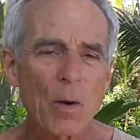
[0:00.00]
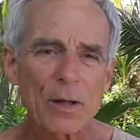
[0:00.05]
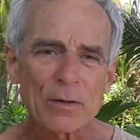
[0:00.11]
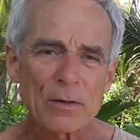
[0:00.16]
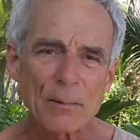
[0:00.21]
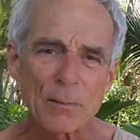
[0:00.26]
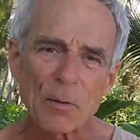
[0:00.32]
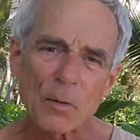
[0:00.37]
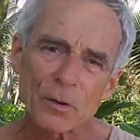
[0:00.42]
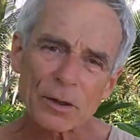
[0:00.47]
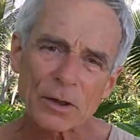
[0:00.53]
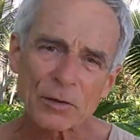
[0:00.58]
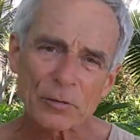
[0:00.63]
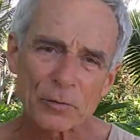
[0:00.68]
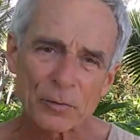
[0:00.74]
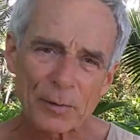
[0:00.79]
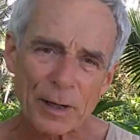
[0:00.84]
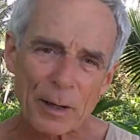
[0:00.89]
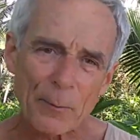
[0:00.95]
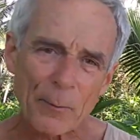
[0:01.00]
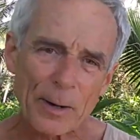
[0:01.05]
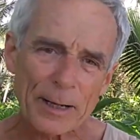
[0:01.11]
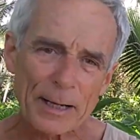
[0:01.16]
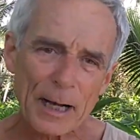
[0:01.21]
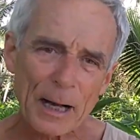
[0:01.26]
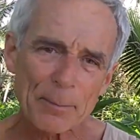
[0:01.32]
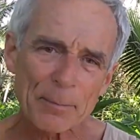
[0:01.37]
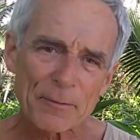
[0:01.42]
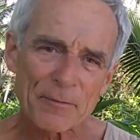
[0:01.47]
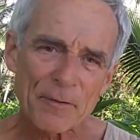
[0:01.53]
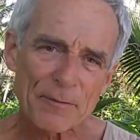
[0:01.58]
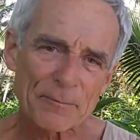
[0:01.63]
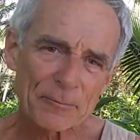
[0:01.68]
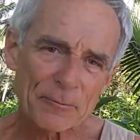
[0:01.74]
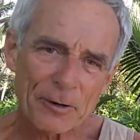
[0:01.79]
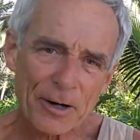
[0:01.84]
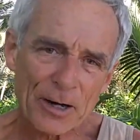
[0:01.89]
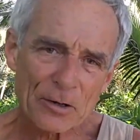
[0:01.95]
In the mornings when I wake up, if
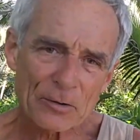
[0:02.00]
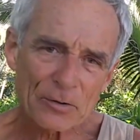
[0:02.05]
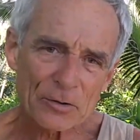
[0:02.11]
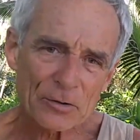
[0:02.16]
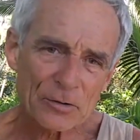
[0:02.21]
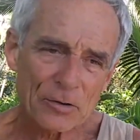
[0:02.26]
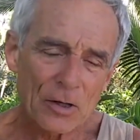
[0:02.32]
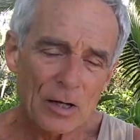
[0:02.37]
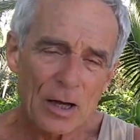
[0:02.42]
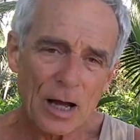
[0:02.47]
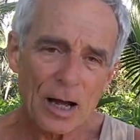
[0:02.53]
I'm grounded,